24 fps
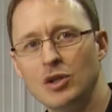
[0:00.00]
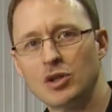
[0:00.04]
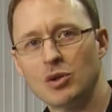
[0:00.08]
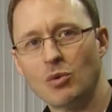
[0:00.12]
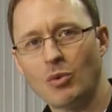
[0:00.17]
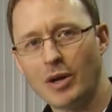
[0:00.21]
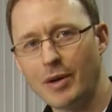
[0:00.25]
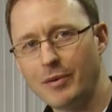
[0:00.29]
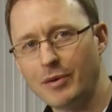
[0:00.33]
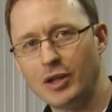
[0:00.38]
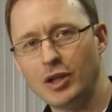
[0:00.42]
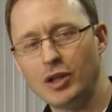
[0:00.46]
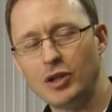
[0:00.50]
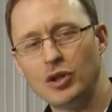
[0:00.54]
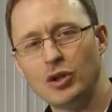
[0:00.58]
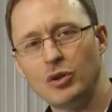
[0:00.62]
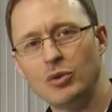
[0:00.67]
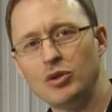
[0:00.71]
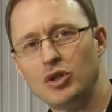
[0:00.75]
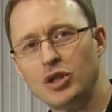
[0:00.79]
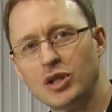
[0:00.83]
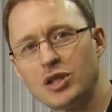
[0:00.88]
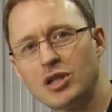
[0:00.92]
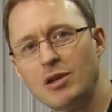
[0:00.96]
So what I'm gonna
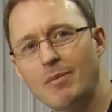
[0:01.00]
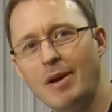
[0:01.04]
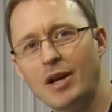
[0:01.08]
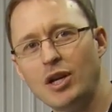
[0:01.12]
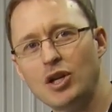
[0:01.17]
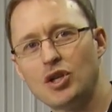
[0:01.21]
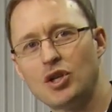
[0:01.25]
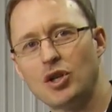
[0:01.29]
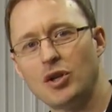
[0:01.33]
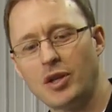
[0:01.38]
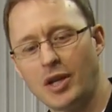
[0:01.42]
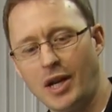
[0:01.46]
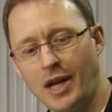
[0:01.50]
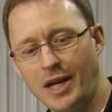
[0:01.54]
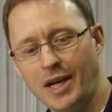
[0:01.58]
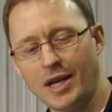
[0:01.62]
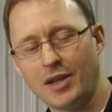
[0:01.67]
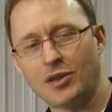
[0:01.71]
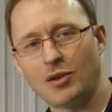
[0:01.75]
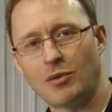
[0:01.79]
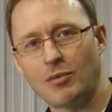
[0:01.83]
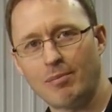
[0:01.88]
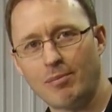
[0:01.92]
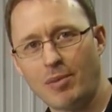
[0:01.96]
do, just to make sure that I
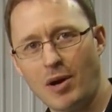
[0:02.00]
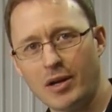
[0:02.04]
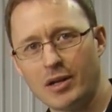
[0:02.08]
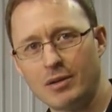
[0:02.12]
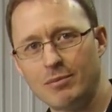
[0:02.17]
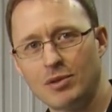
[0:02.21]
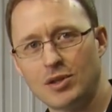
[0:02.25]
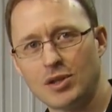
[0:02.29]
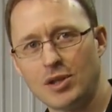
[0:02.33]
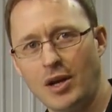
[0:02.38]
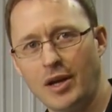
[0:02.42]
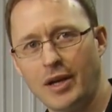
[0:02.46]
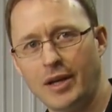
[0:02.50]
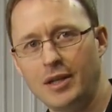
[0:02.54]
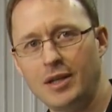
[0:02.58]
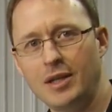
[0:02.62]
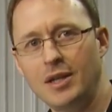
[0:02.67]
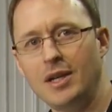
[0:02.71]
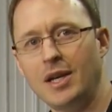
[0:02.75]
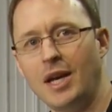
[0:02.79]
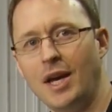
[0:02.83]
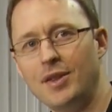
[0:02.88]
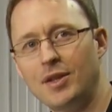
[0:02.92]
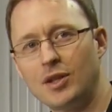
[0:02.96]
get the bottom side
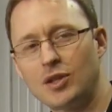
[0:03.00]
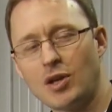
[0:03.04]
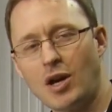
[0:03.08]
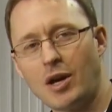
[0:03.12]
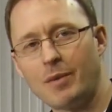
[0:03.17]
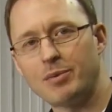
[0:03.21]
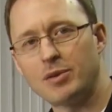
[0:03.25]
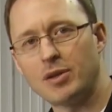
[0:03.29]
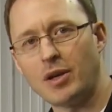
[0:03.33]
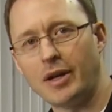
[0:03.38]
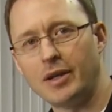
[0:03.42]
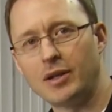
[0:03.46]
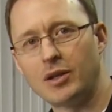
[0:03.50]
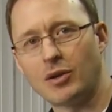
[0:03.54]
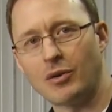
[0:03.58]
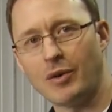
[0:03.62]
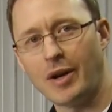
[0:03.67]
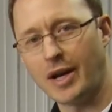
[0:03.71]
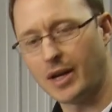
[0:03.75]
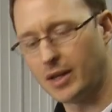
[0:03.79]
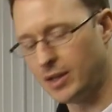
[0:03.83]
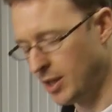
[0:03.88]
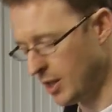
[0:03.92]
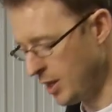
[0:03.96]
and the top side
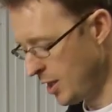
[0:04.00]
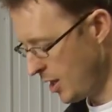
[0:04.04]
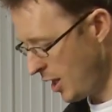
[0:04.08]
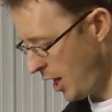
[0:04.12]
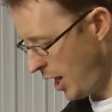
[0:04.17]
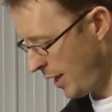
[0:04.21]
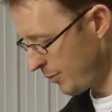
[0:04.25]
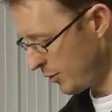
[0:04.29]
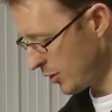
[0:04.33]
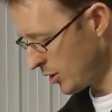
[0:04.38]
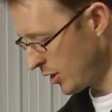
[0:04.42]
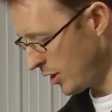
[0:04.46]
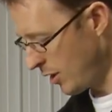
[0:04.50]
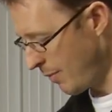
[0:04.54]
correct, I'm just